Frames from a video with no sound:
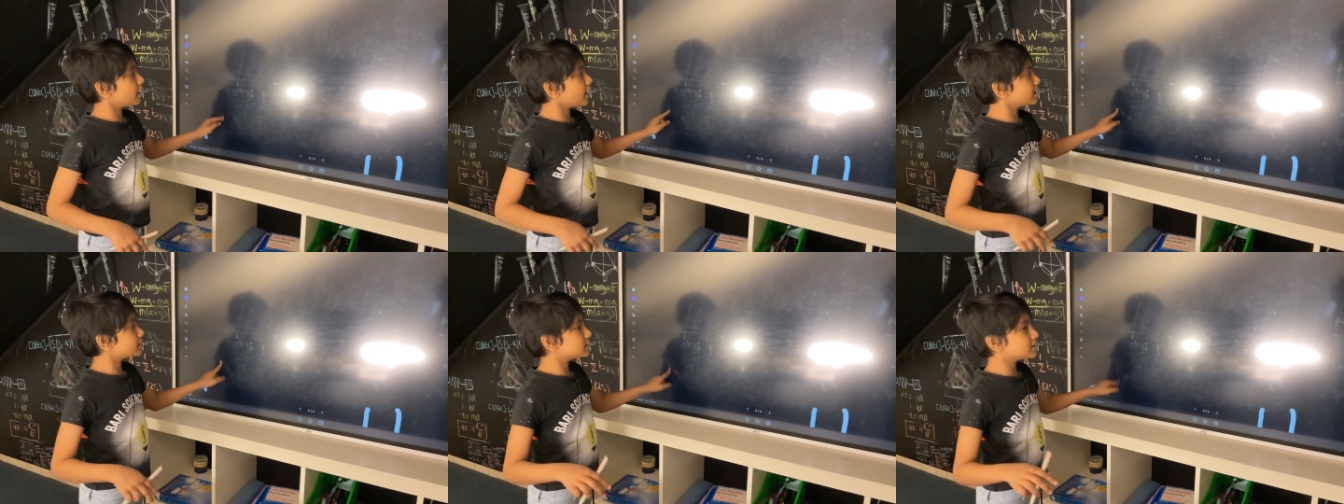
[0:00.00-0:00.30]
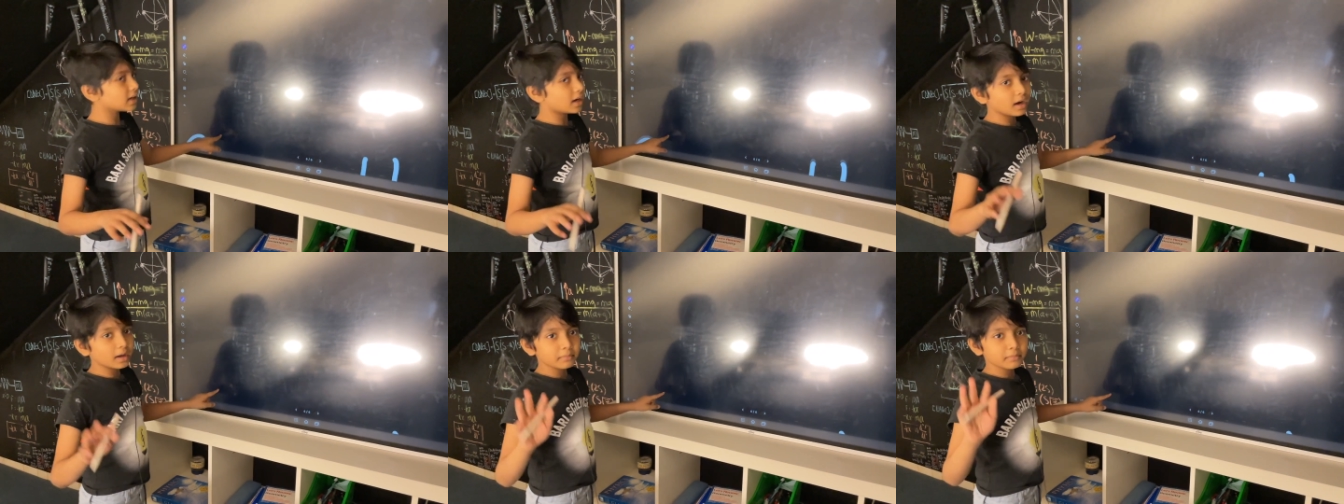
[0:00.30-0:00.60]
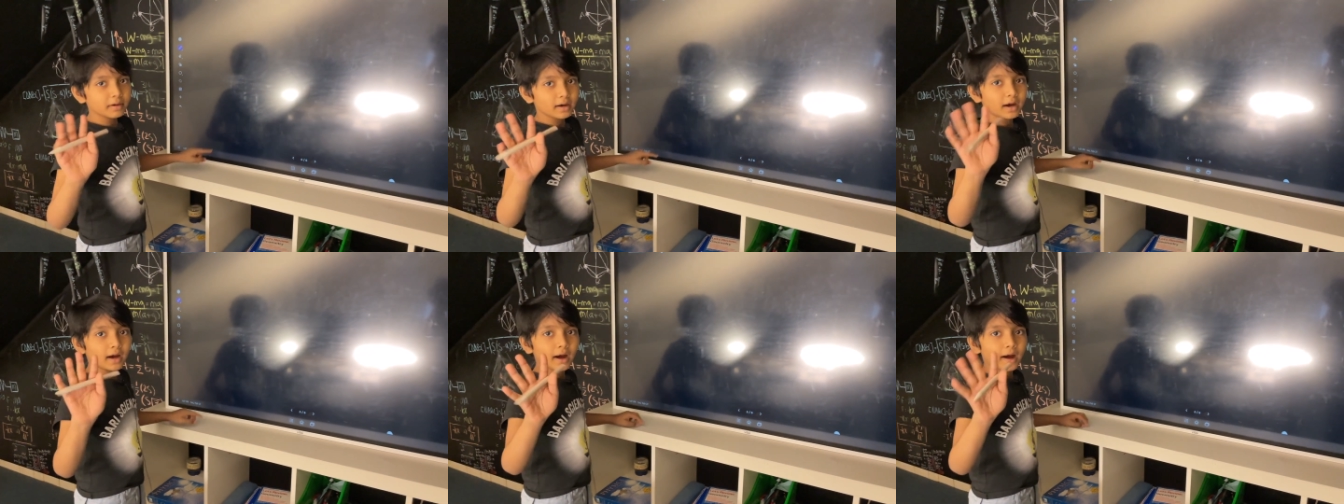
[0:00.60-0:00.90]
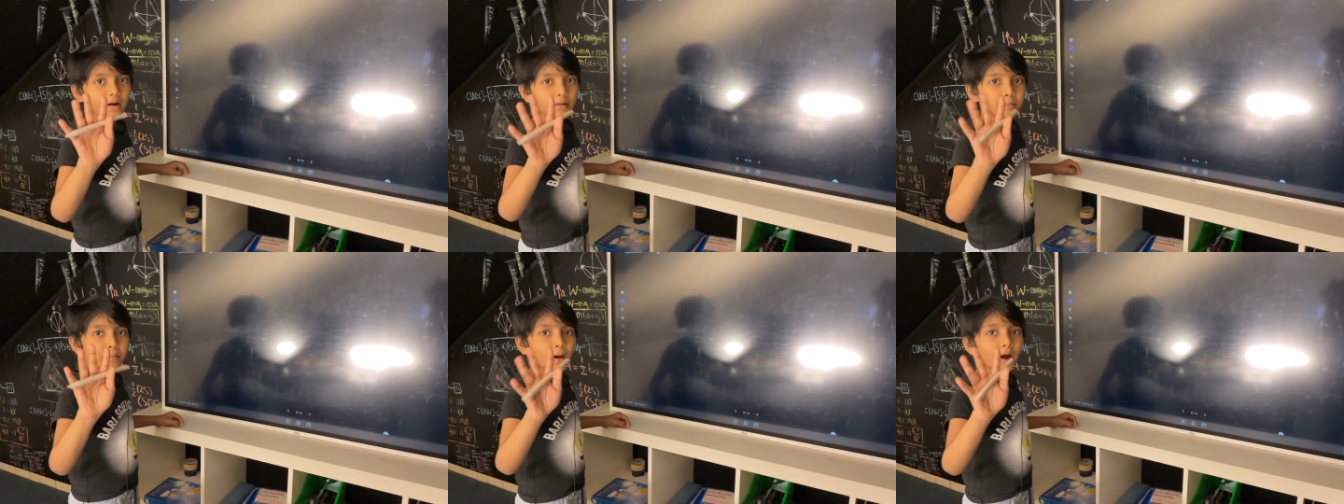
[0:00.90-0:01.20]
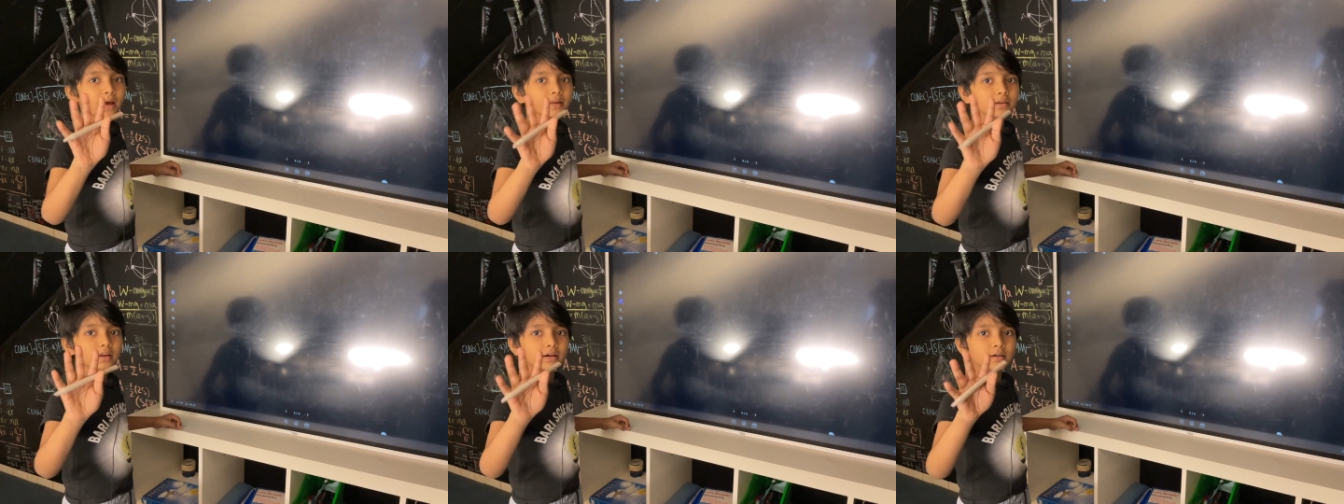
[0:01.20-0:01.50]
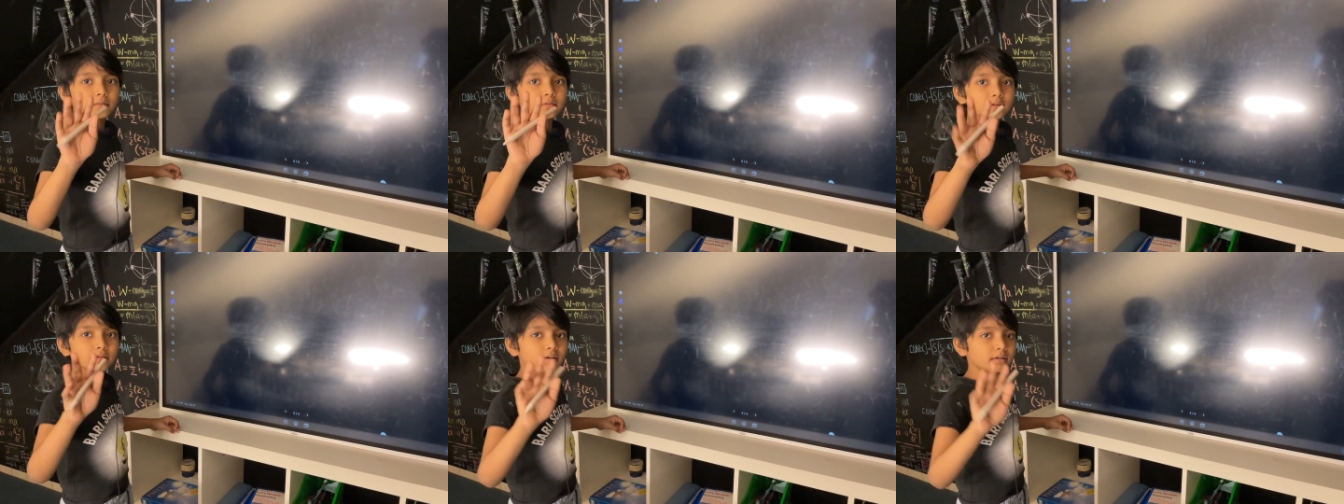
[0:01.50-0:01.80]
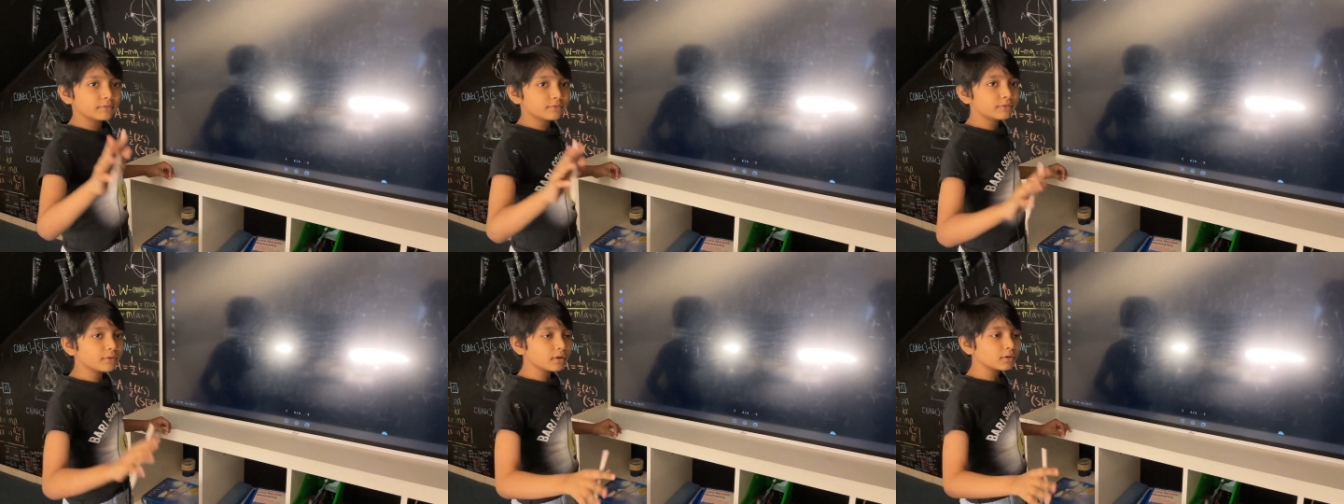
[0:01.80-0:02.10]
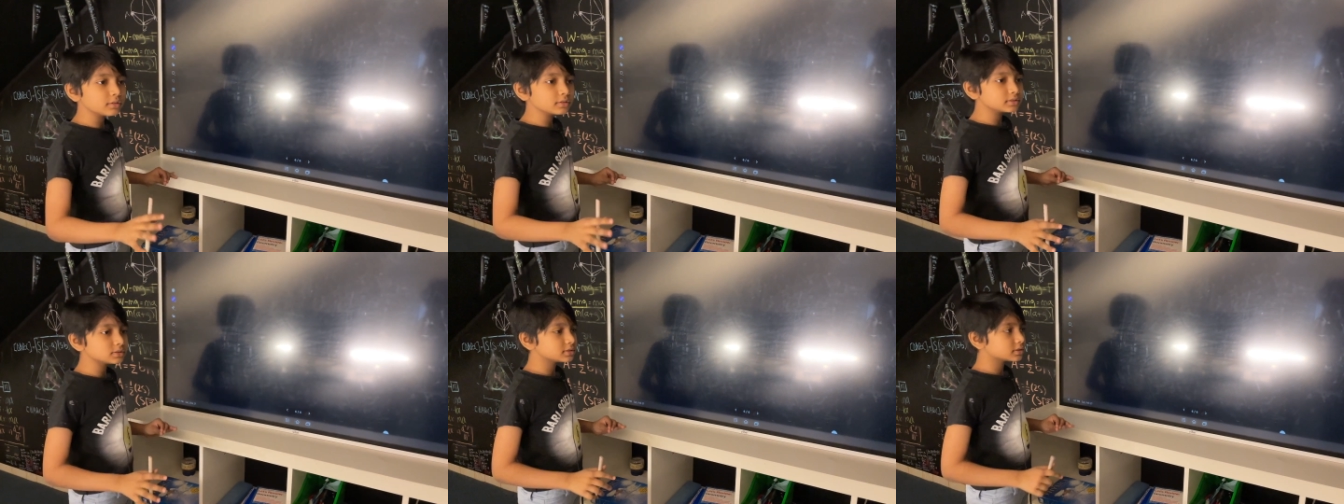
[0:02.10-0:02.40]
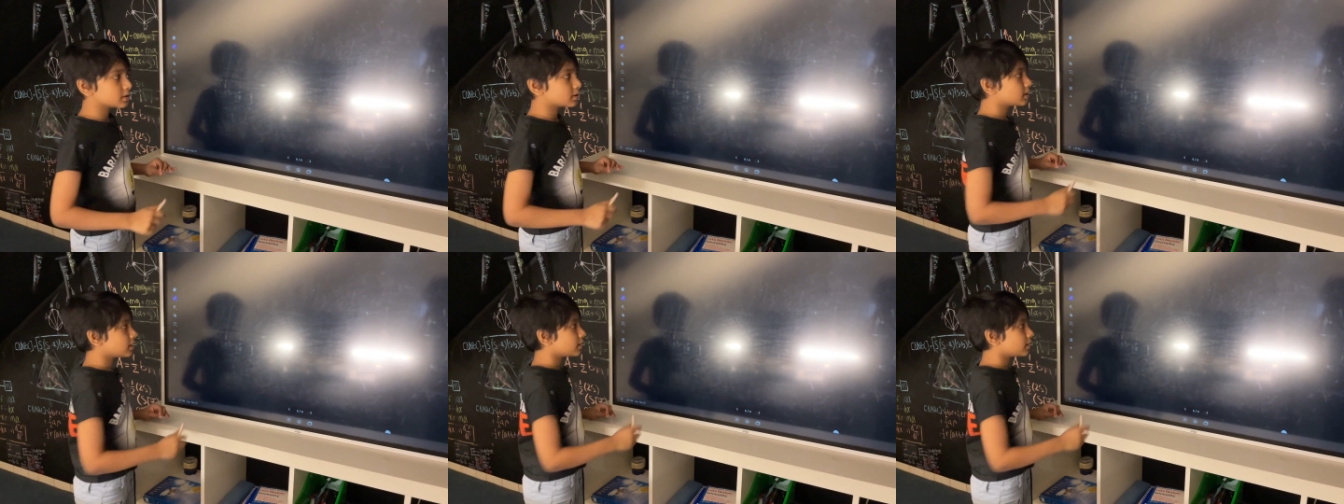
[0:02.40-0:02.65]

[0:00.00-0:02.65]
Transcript: next time. But first,